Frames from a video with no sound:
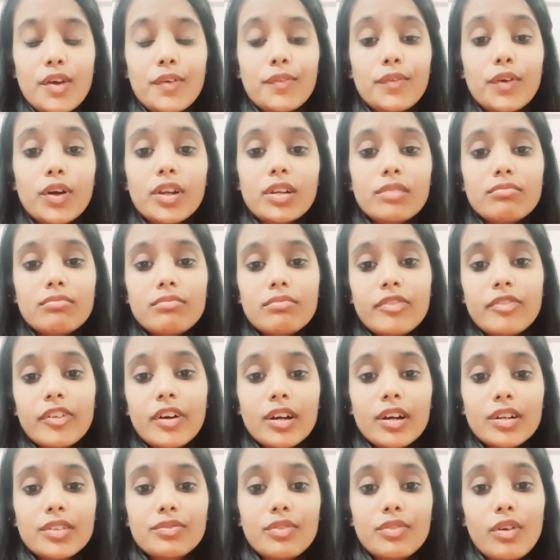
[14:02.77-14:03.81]
What
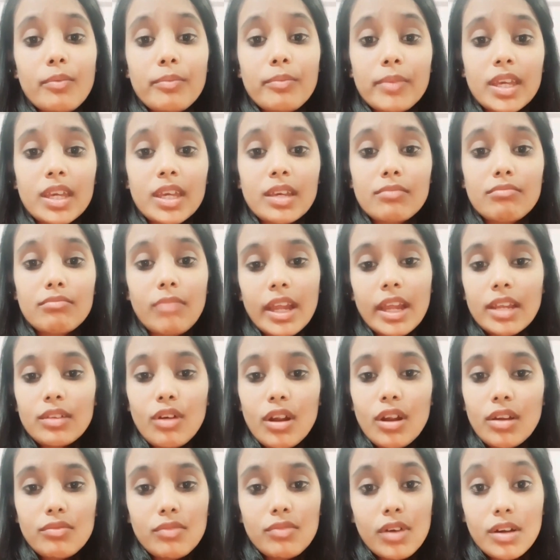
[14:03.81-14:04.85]
worked for me might
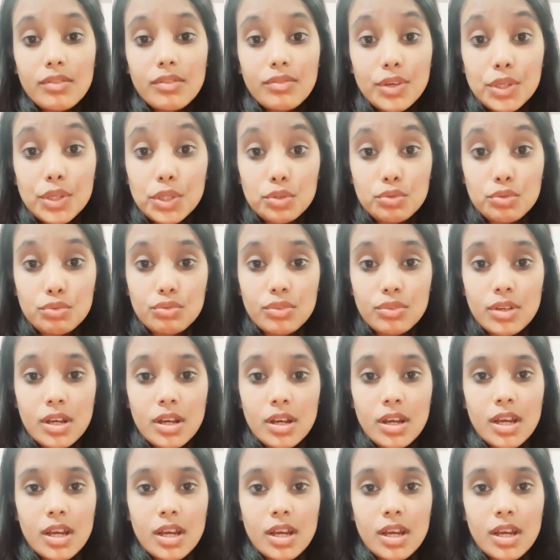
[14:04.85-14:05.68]
not work for you.